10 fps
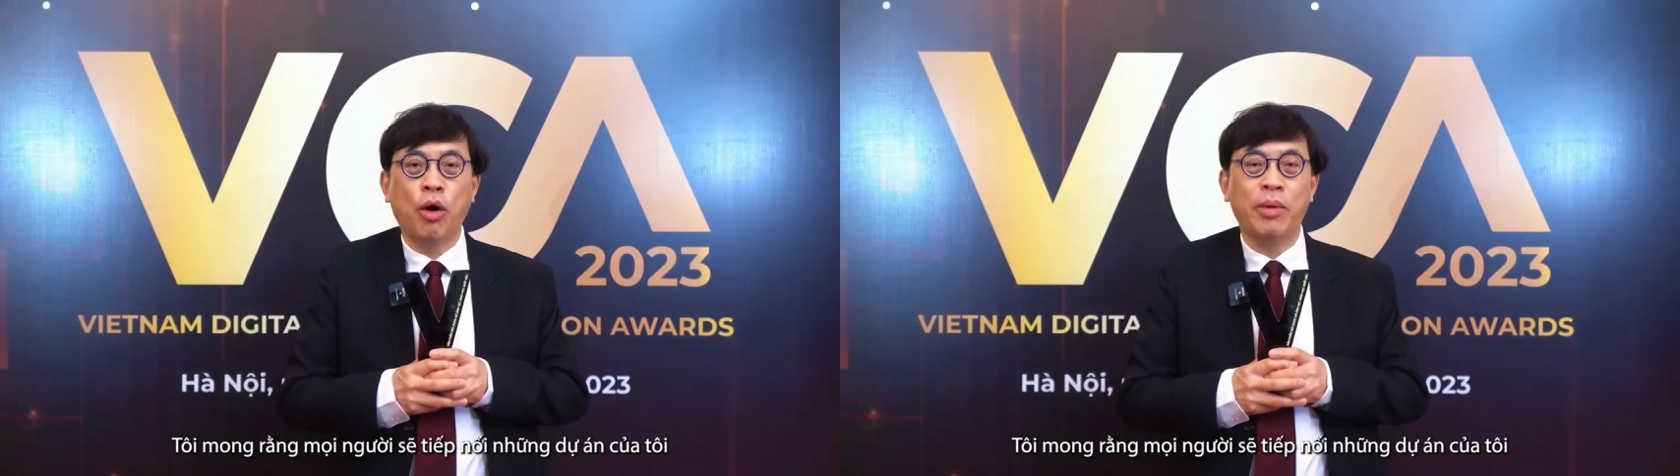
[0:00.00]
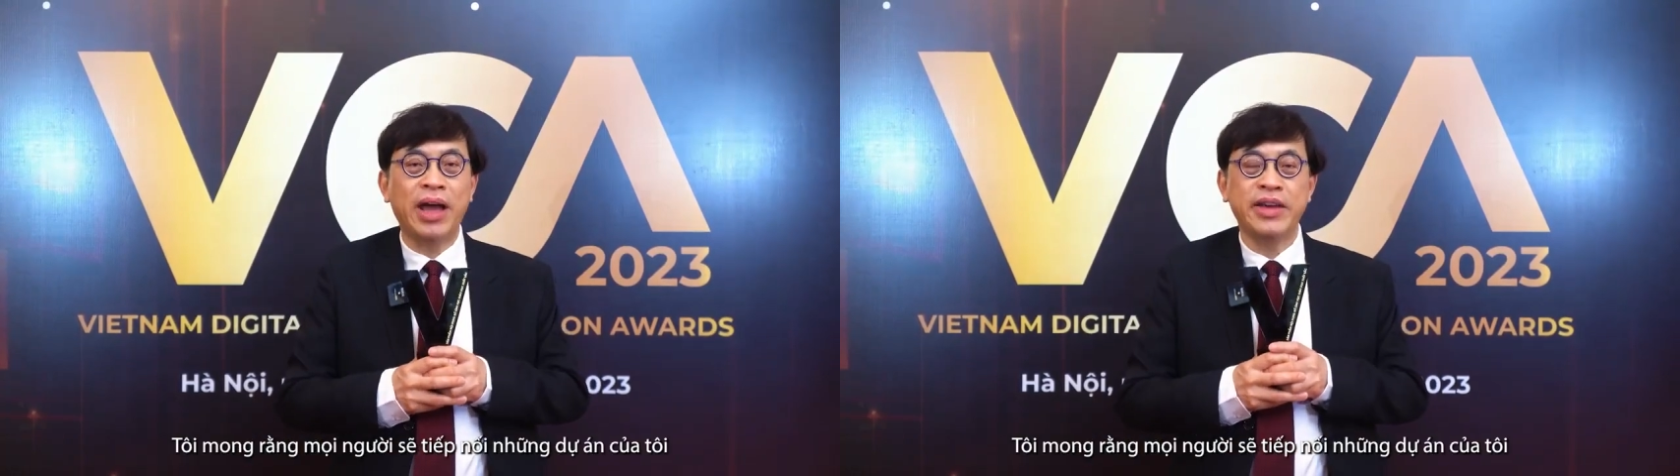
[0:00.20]
I
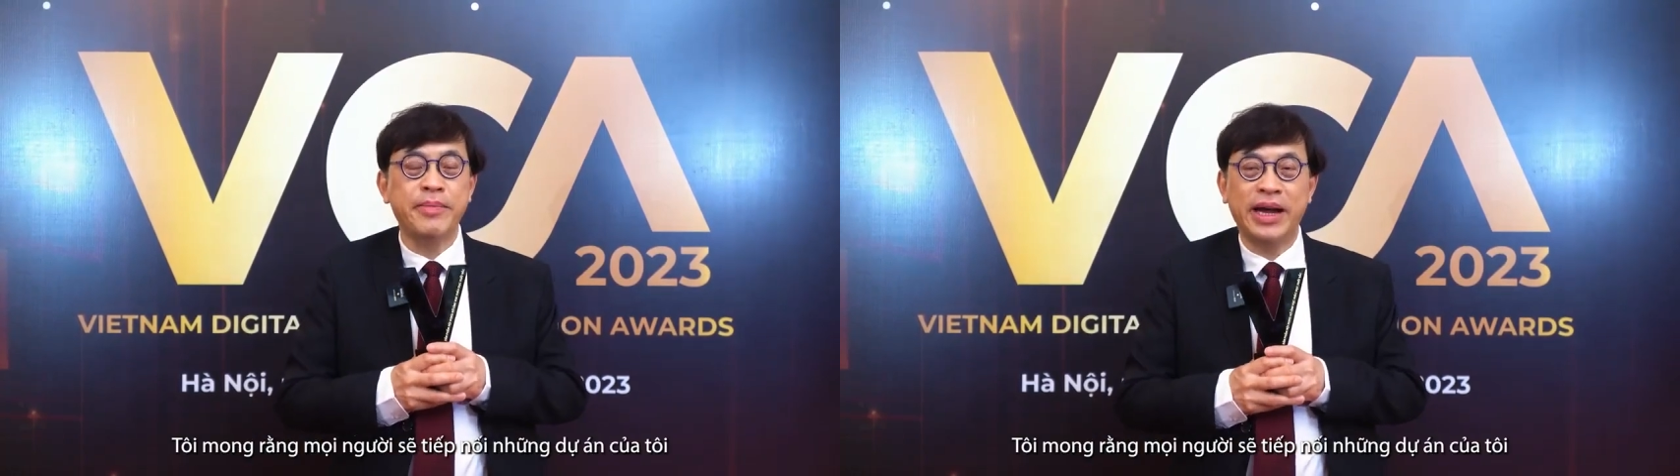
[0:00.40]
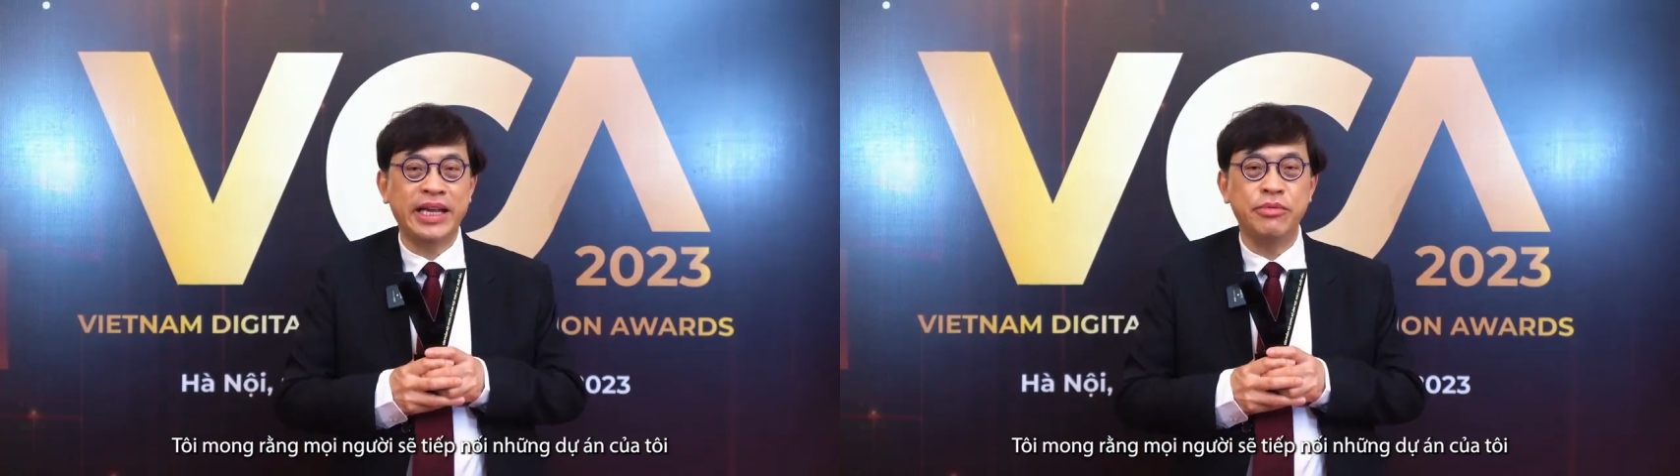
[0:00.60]
hope
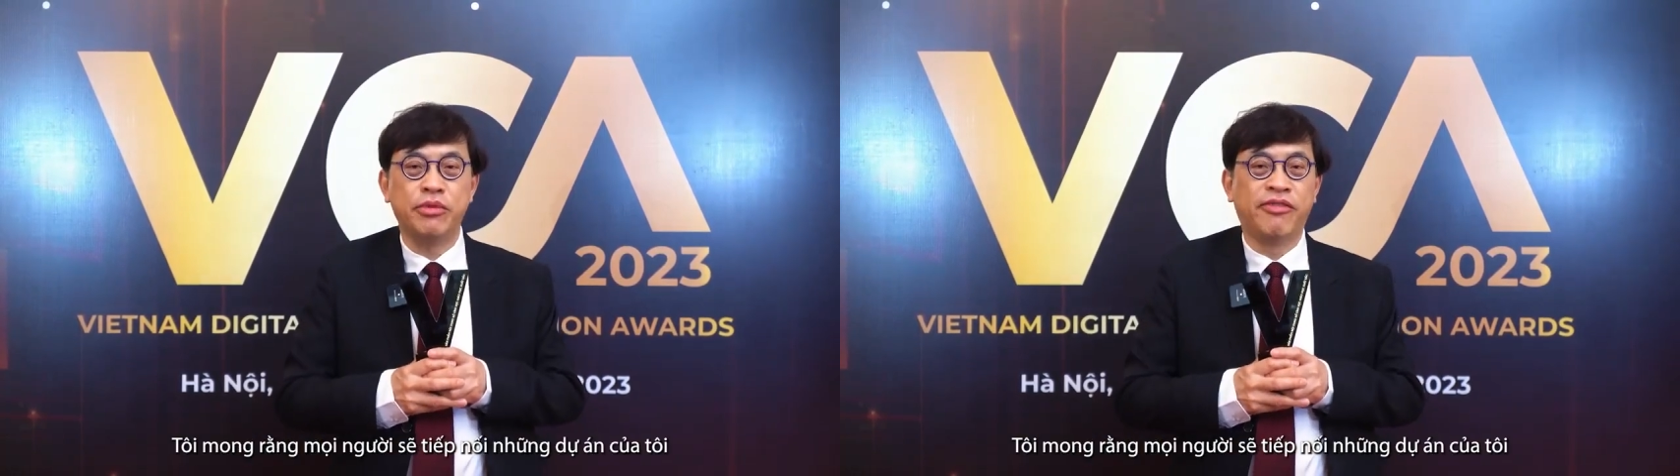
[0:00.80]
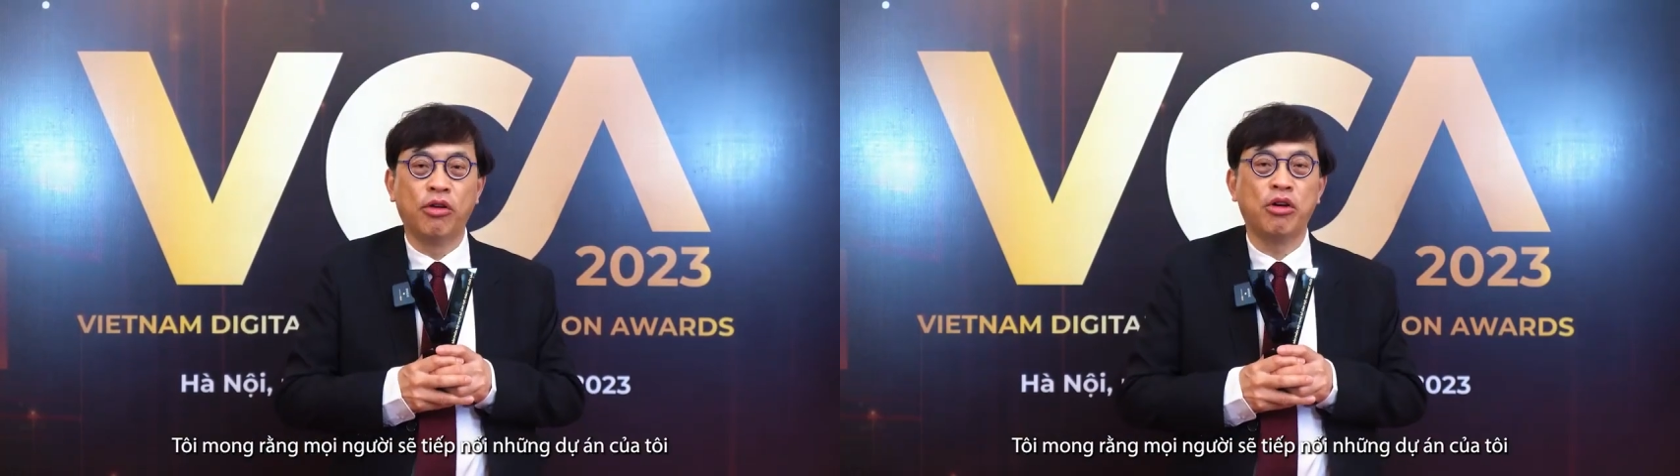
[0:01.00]
everybody
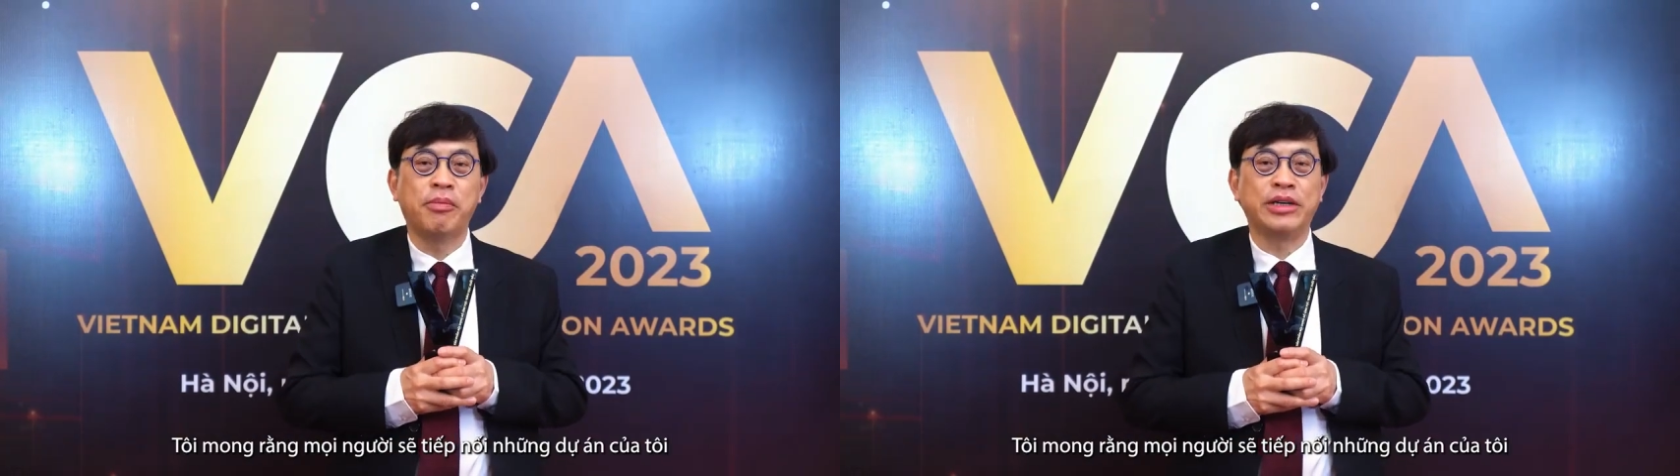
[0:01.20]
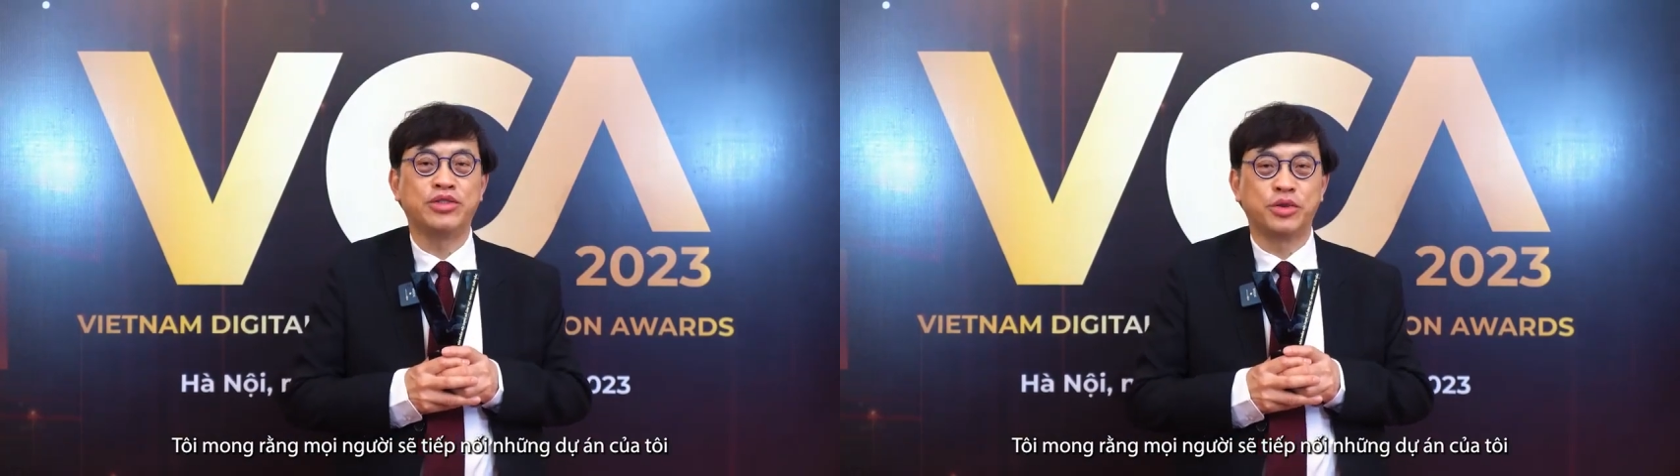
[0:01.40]
will follow my